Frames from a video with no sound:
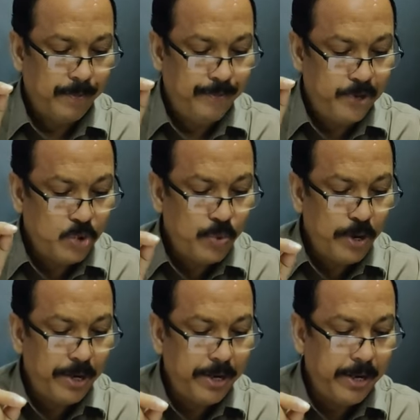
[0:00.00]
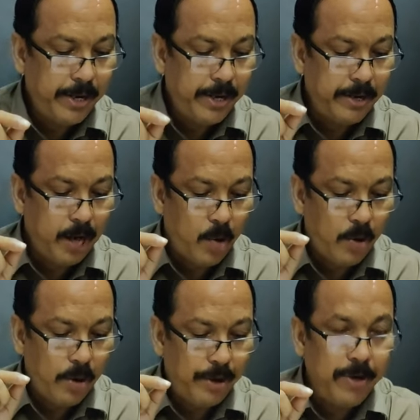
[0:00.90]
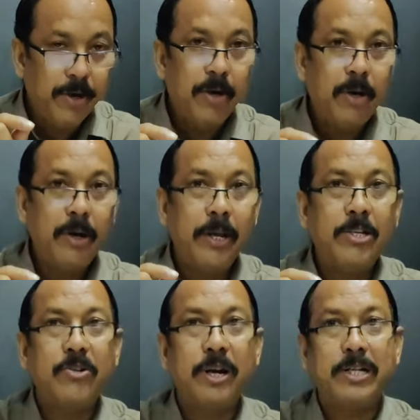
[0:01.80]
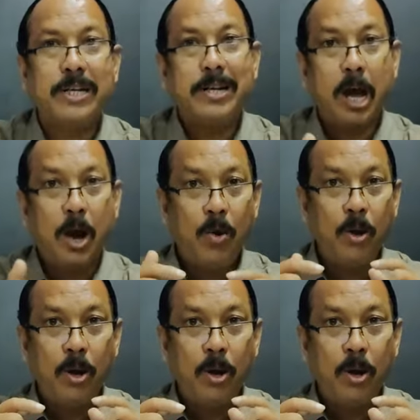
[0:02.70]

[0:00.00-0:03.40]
this very day now a year is right said now